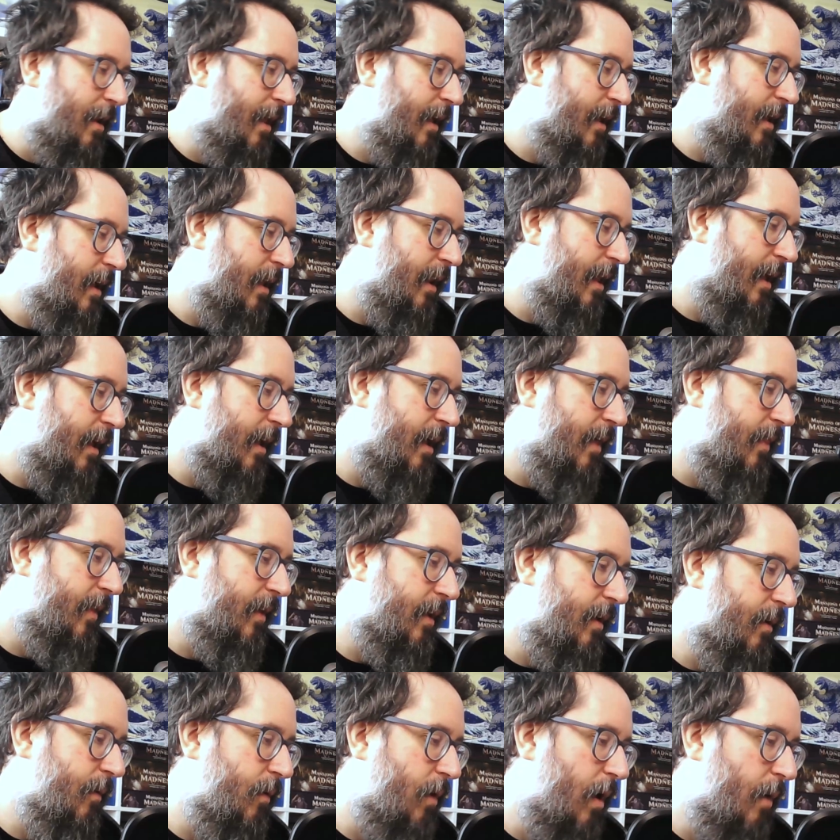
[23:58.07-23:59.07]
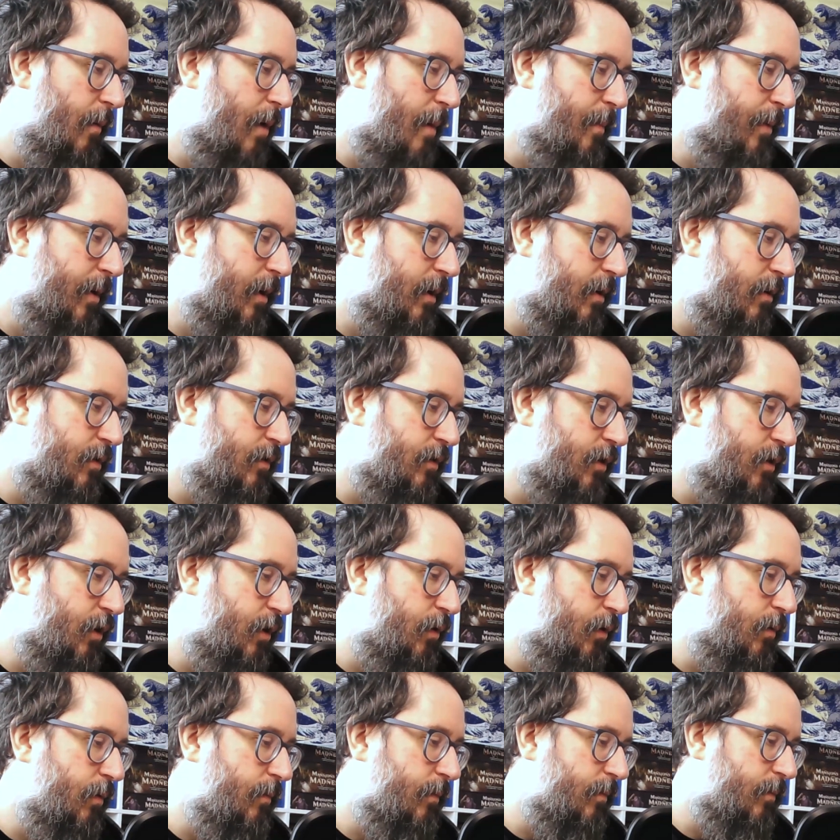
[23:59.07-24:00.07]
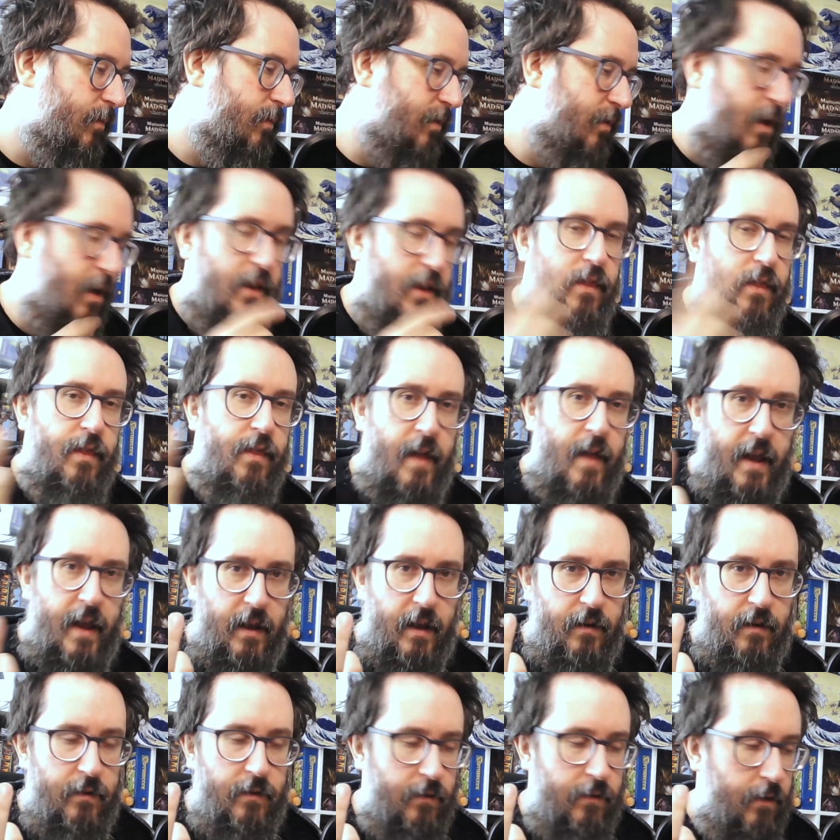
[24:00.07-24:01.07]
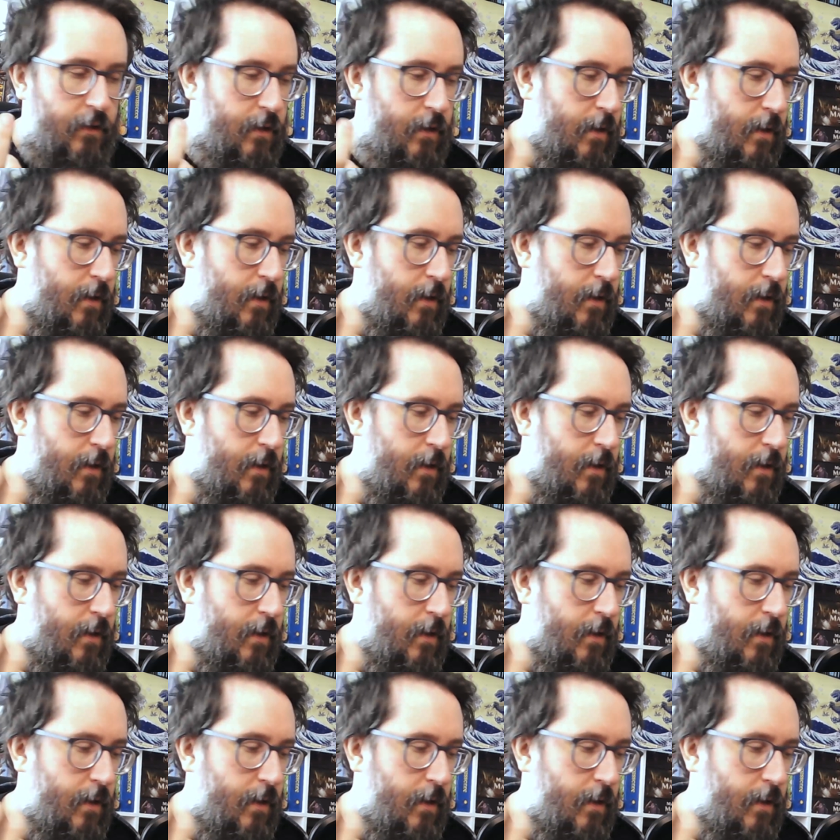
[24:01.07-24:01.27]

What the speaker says: Like I think a weapon can do certain things.